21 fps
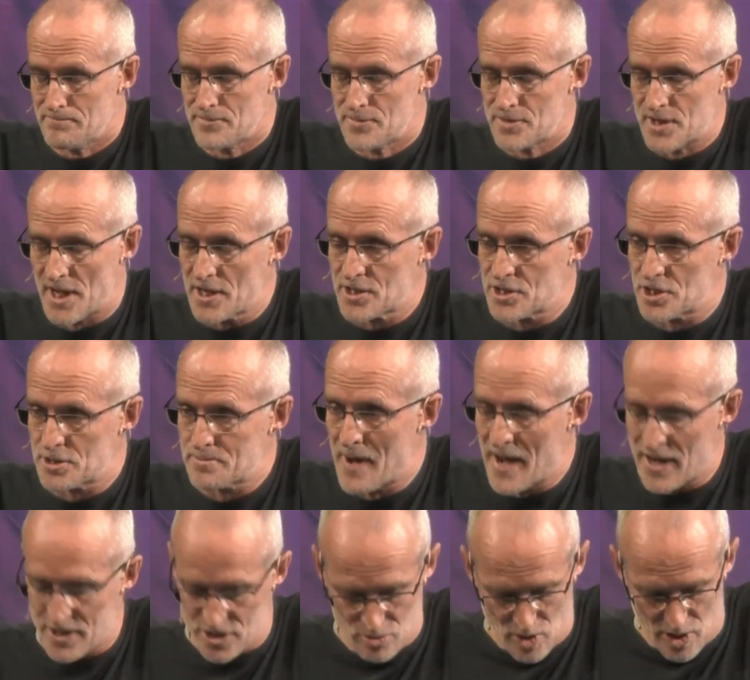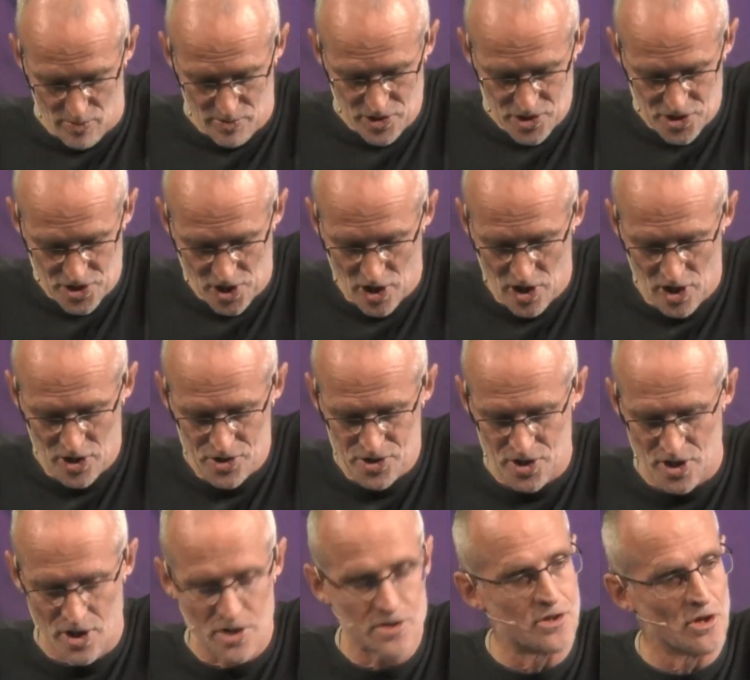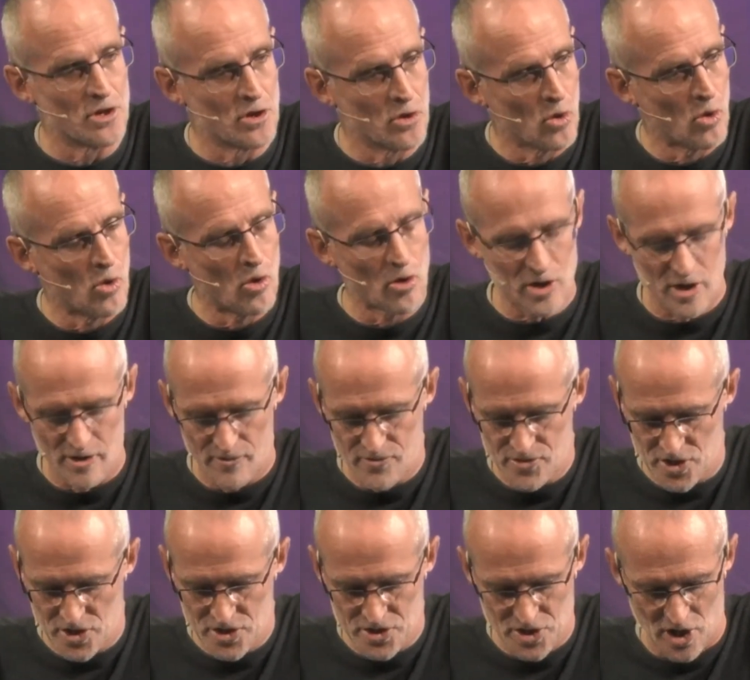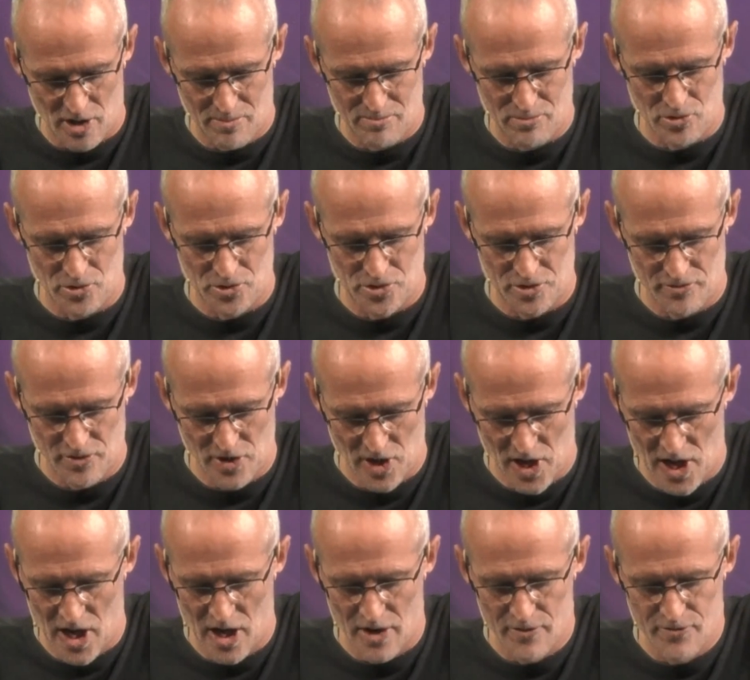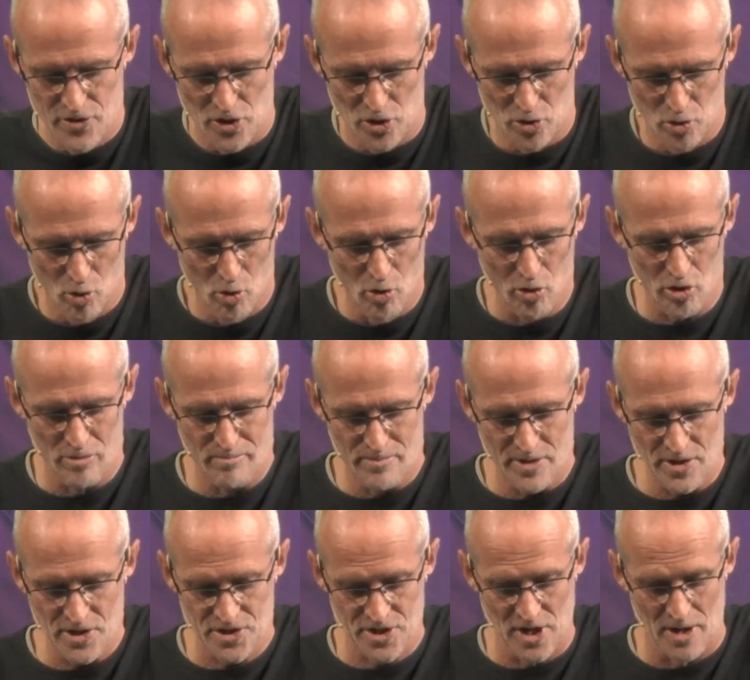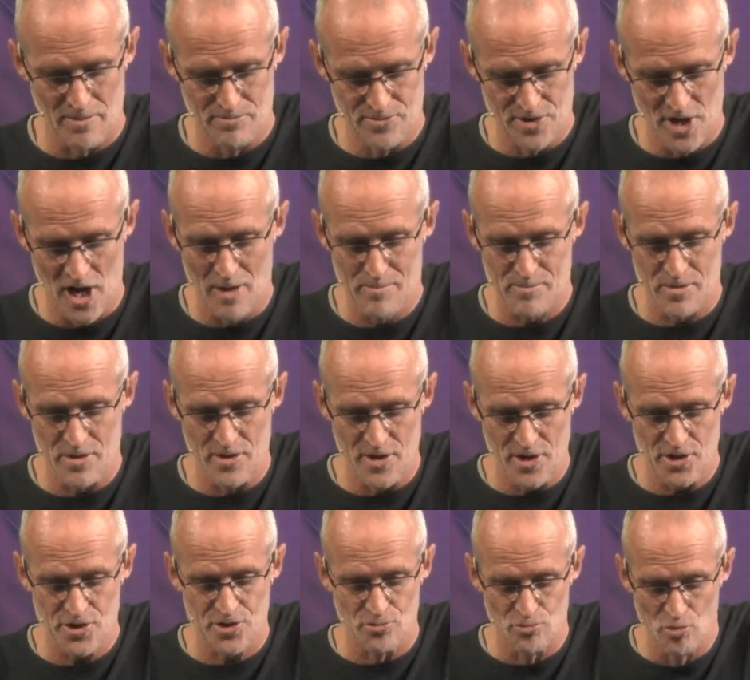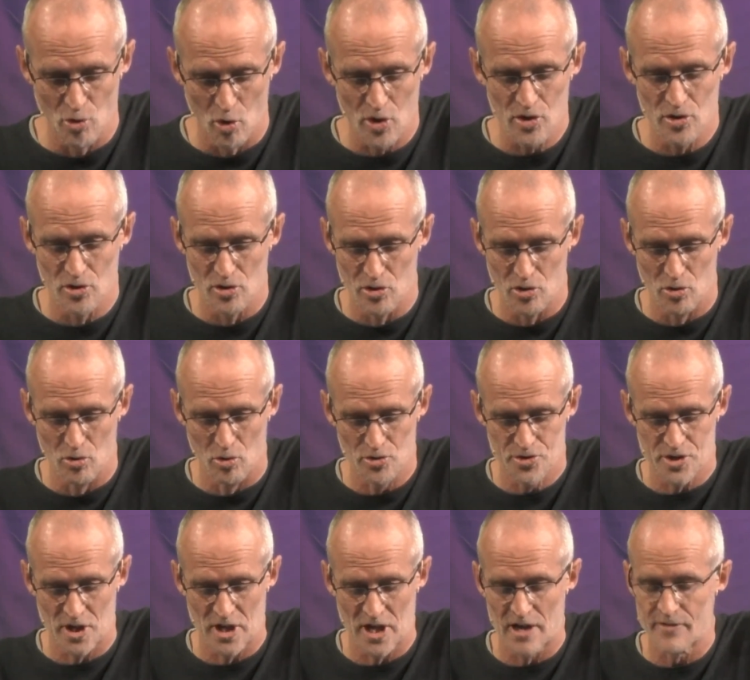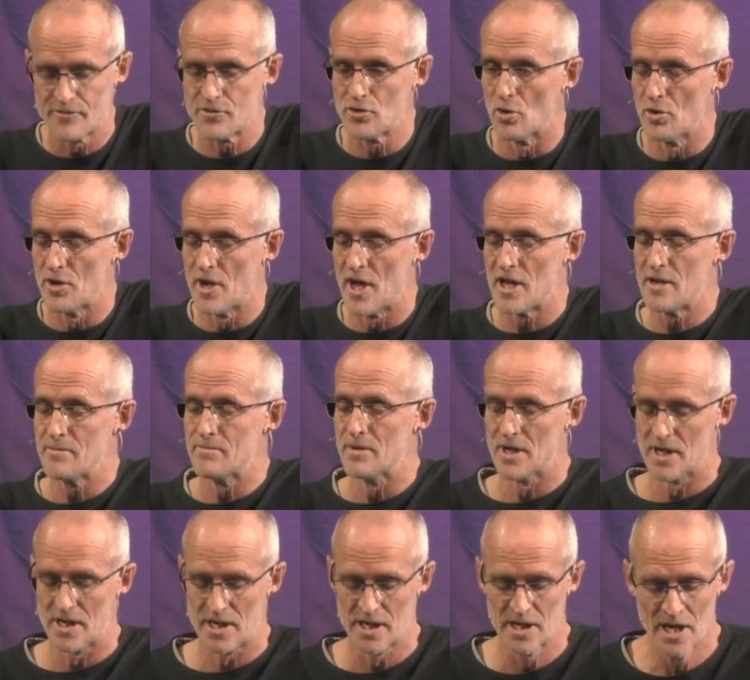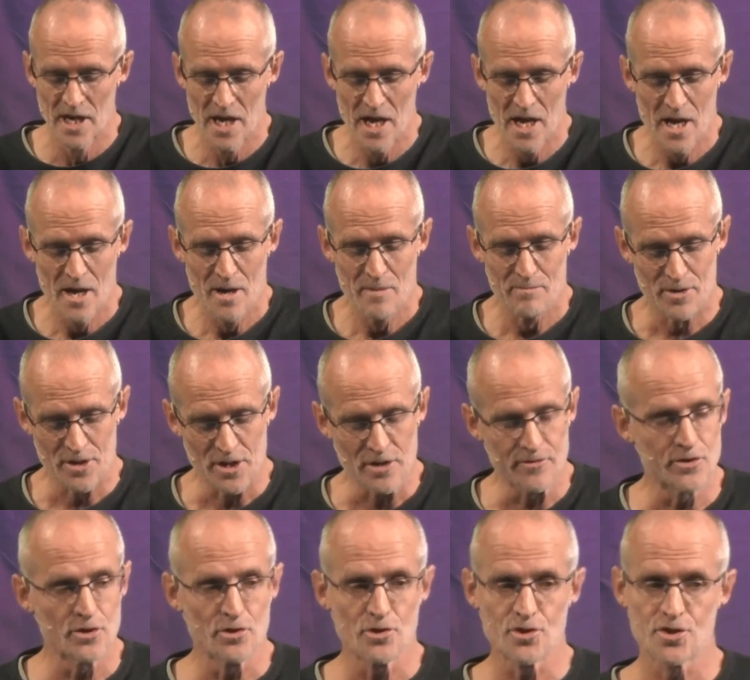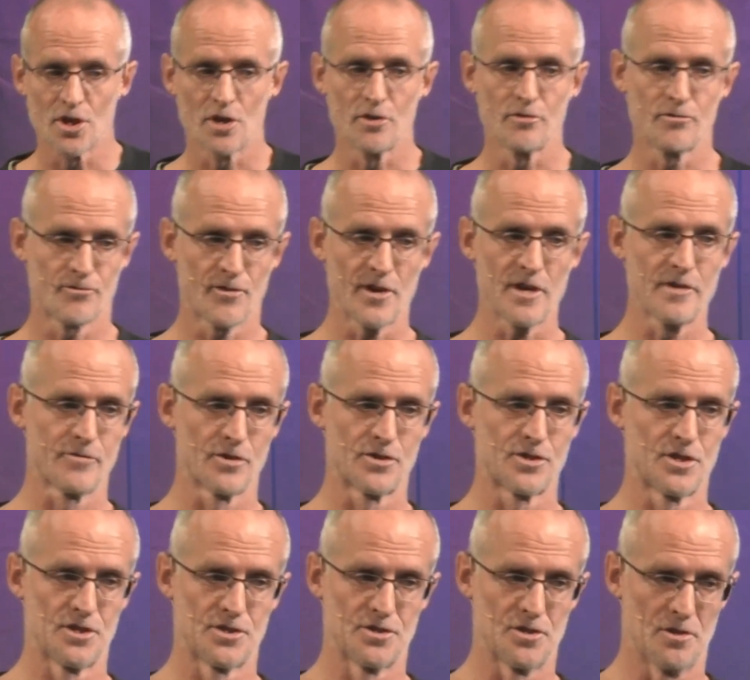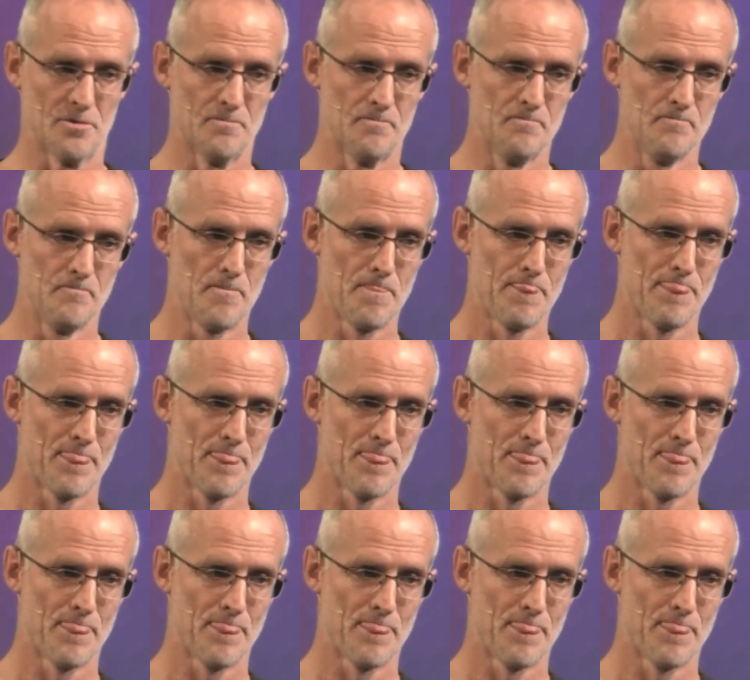Takes us back to where we started. The law gives examples of love. The law can be summed up in this royal law to love your neighbor. But if you show favoritism,